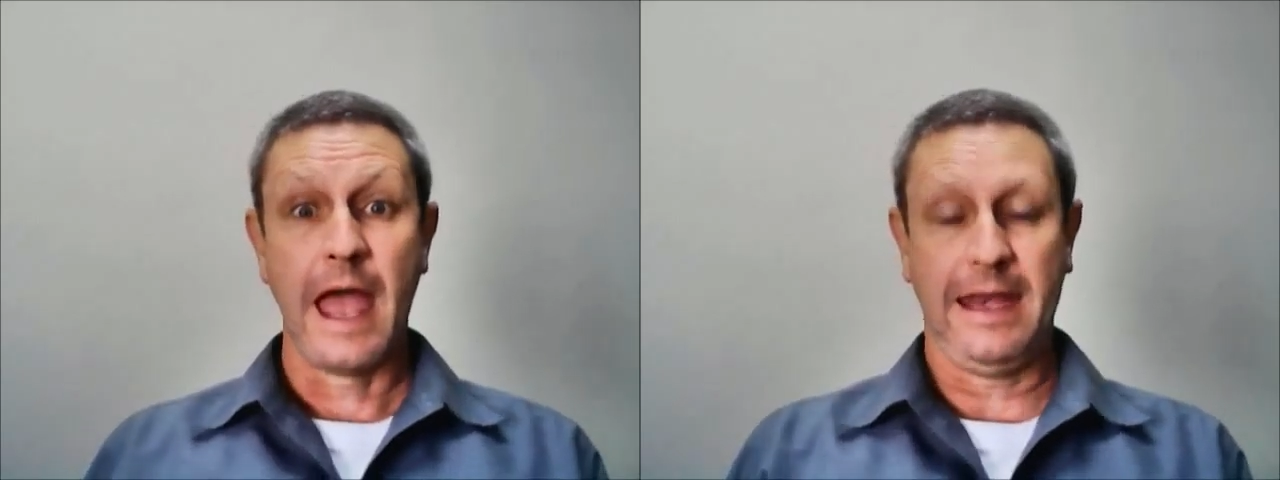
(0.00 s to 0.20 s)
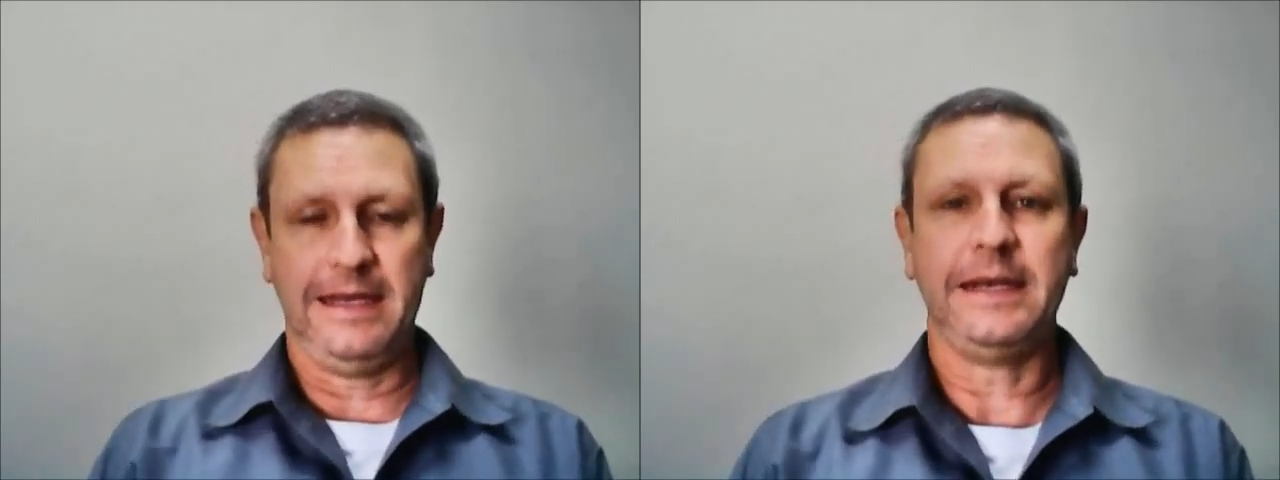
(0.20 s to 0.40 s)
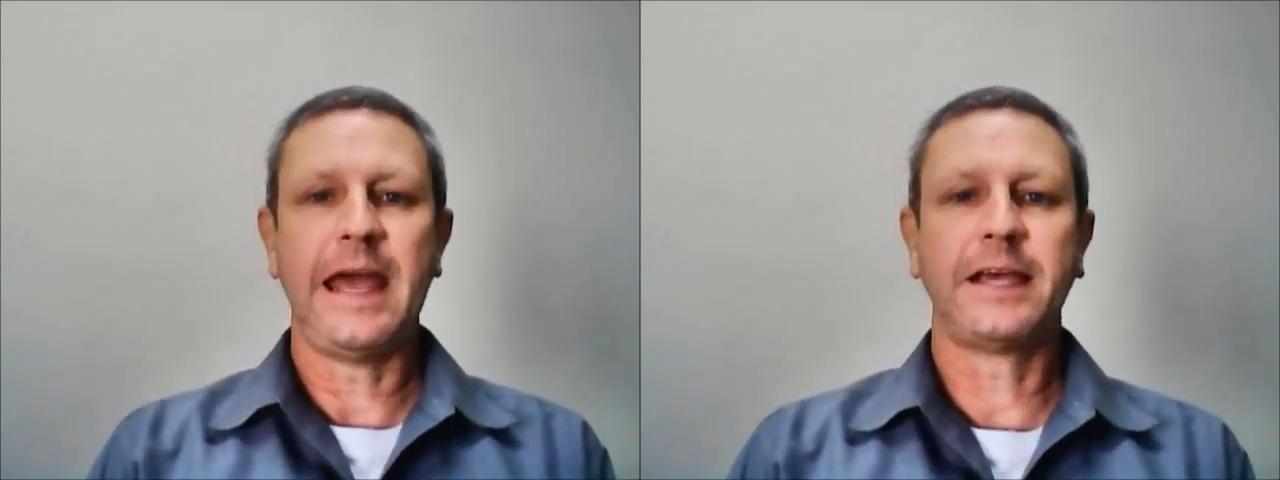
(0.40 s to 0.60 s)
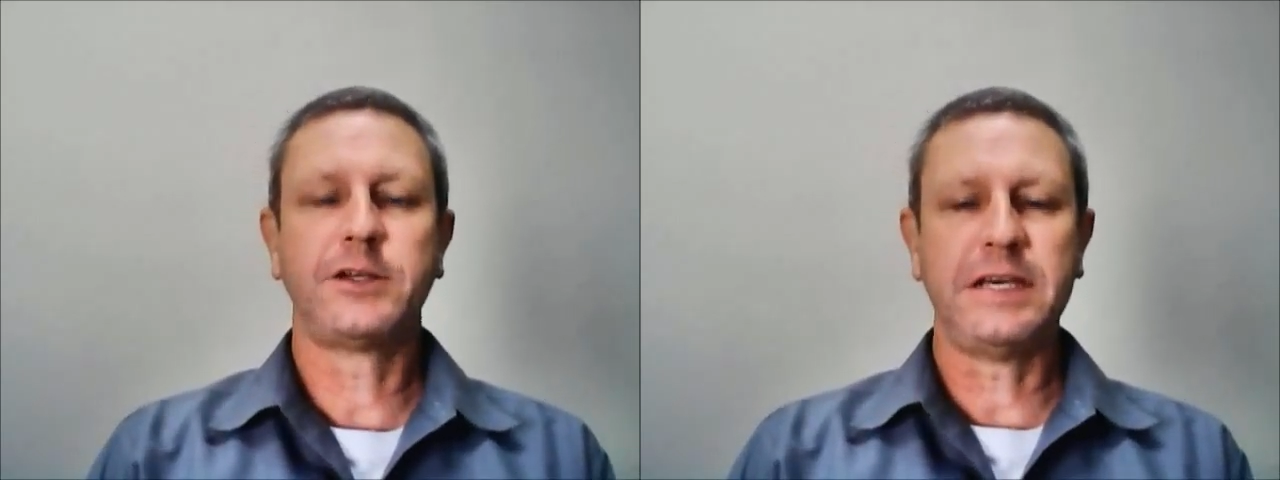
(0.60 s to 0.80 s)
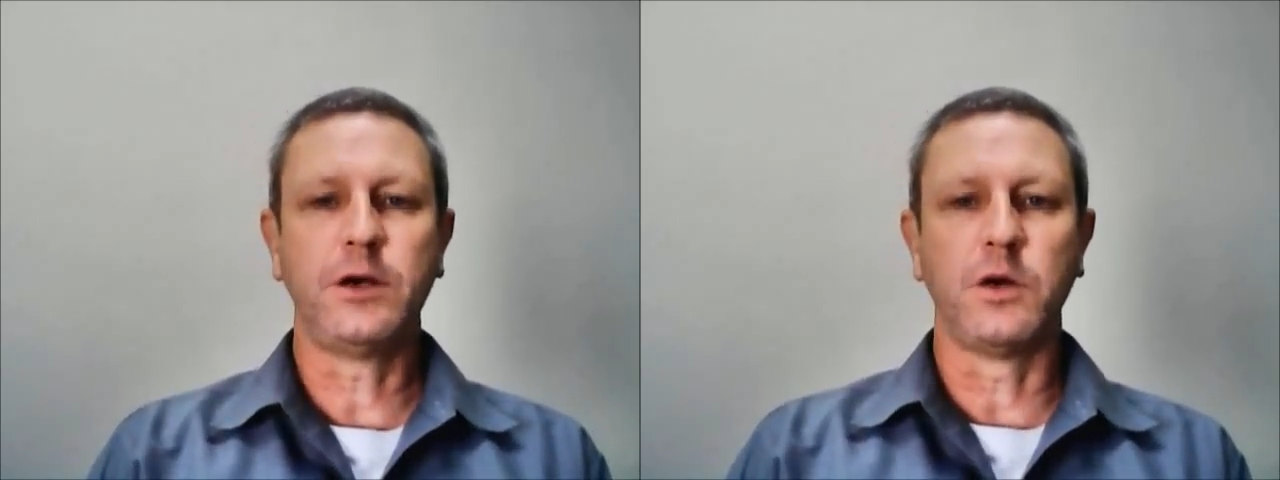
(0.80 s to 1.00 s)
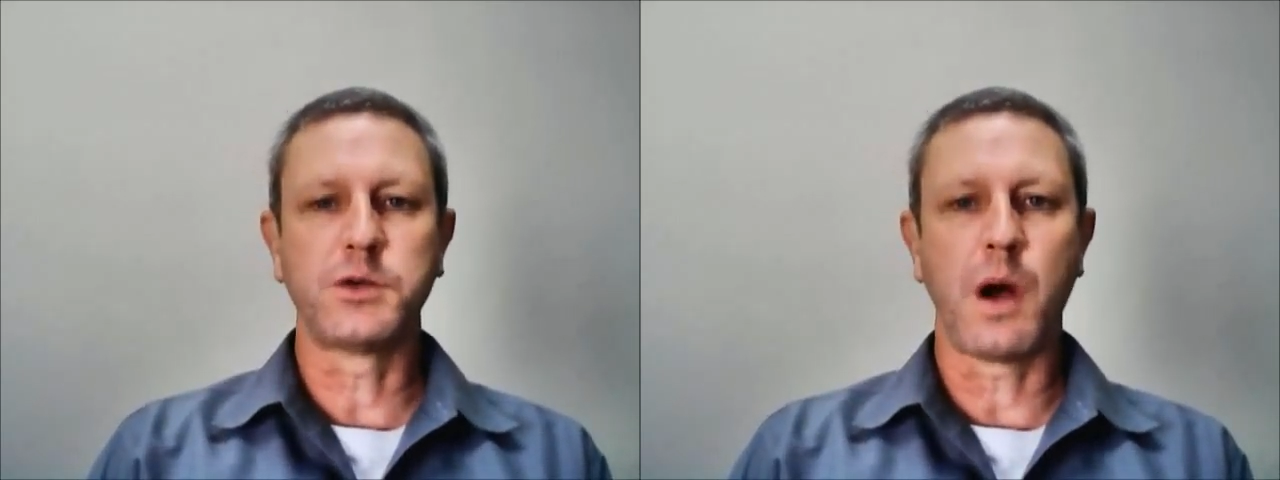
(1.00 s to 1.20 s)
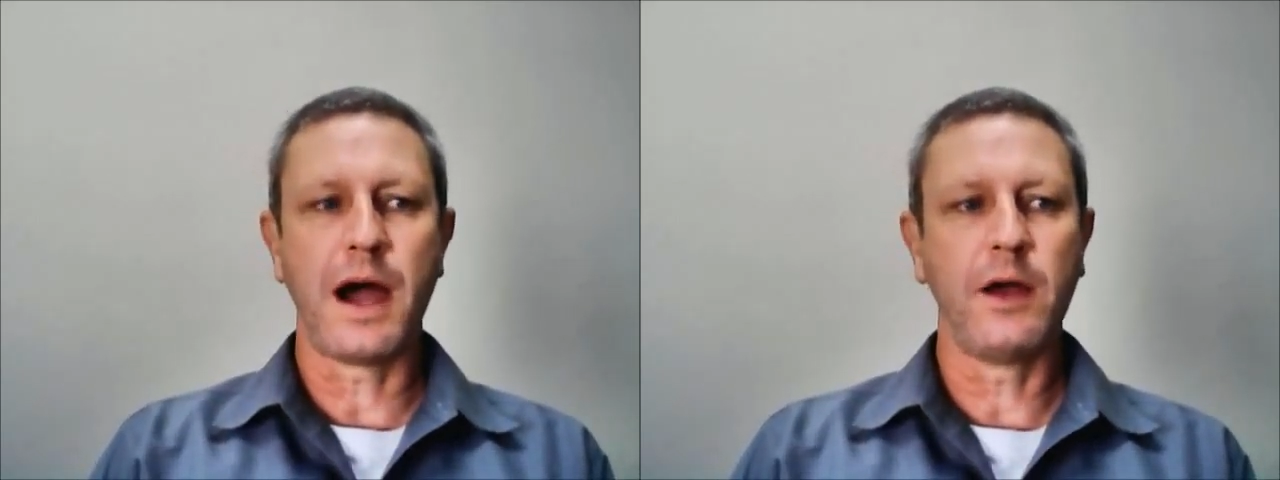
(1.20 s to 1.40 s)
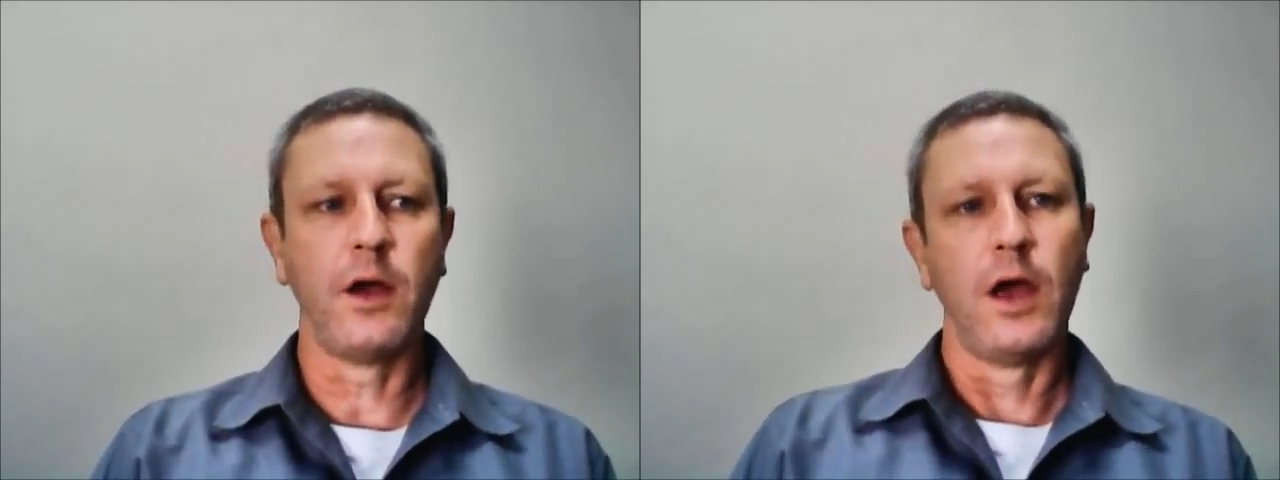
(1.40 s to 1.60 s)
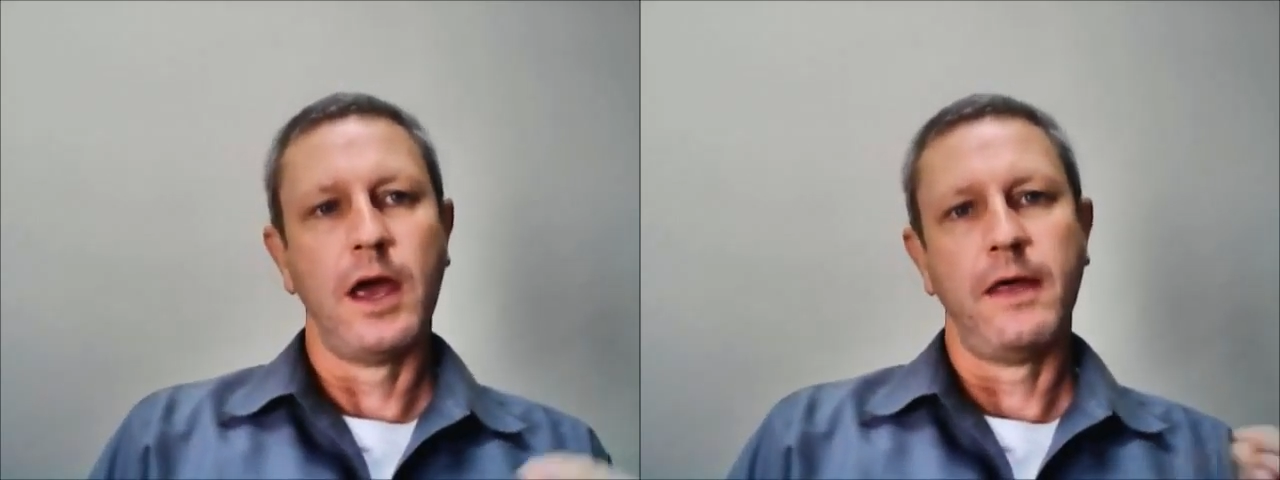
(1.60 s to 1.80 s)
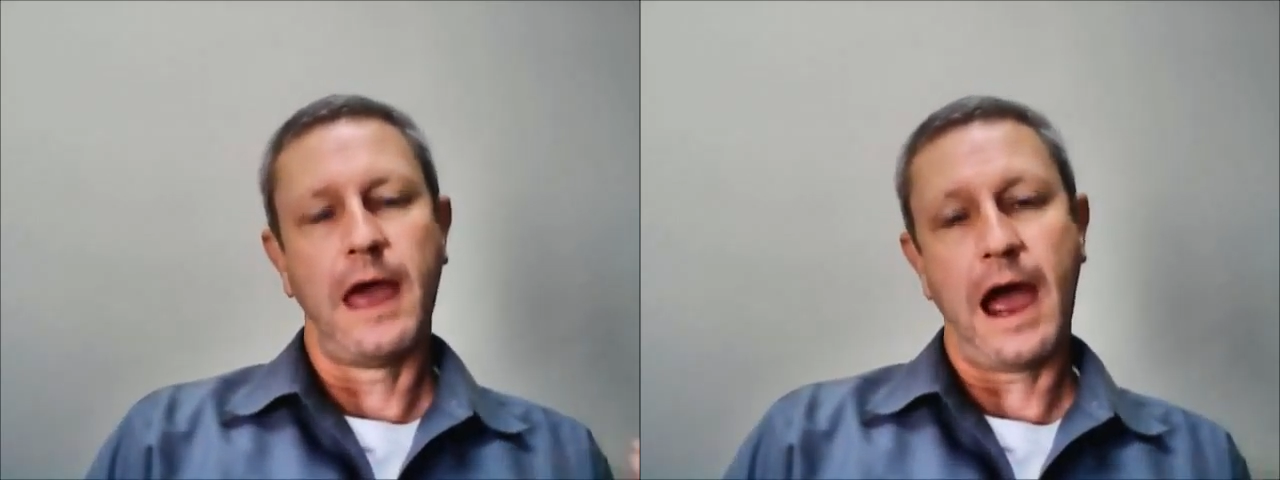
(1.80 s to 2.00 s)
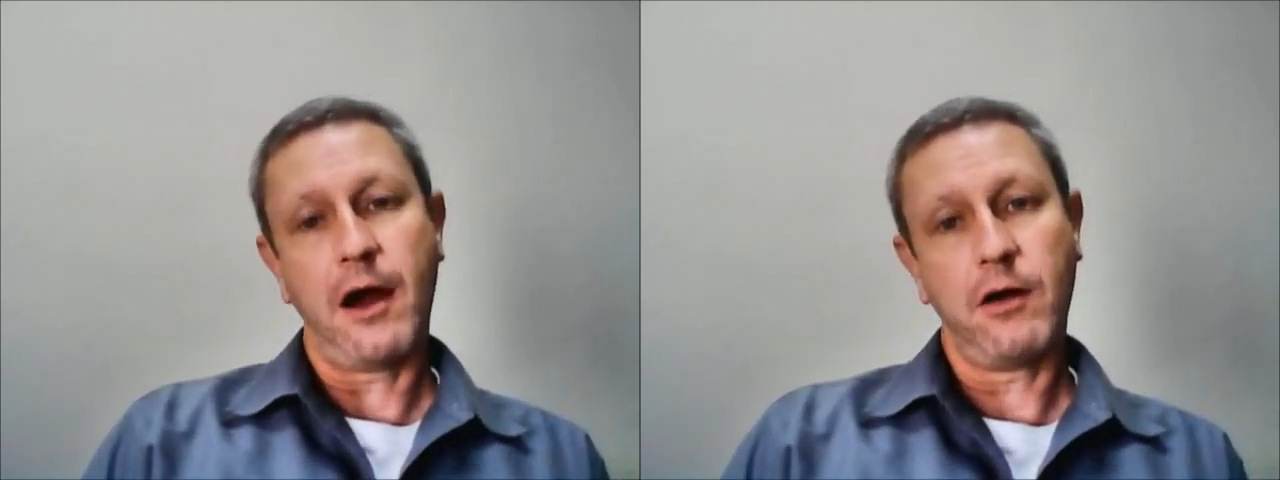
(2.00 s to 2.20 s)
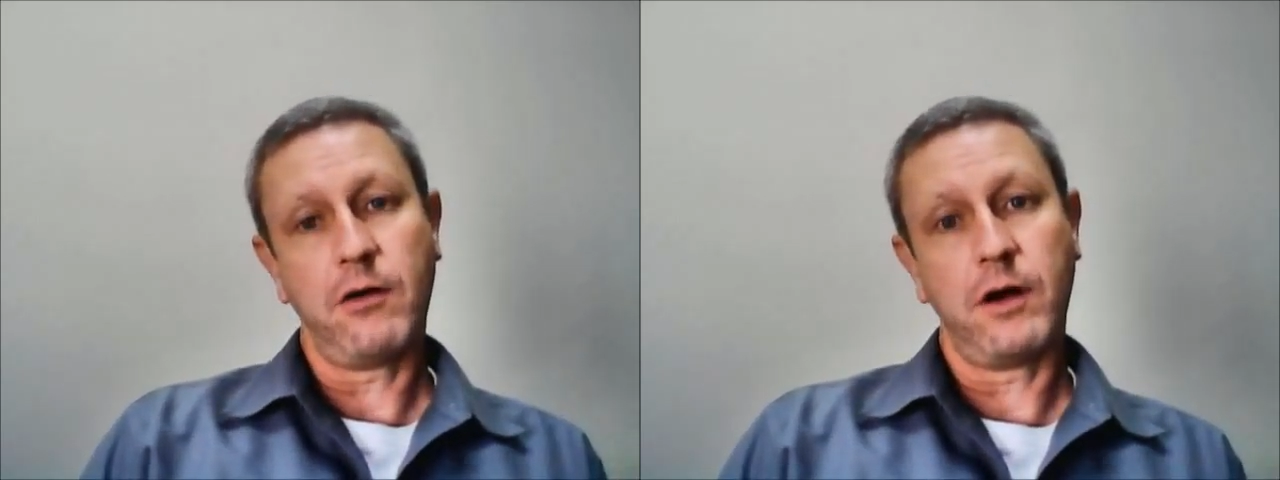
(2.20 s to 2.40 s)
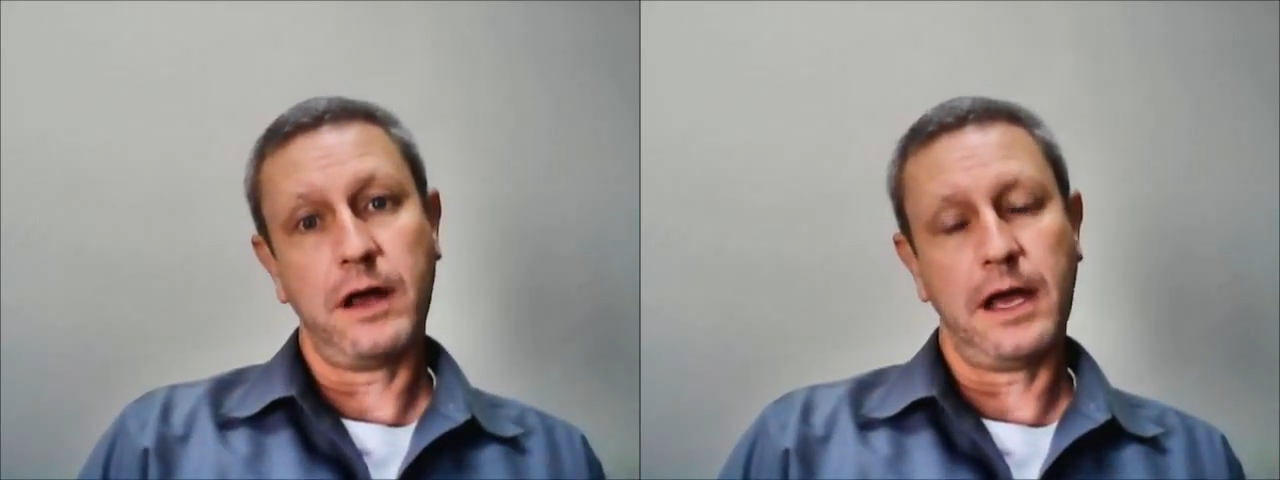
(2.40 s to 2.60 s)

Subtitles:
And in x equals y, our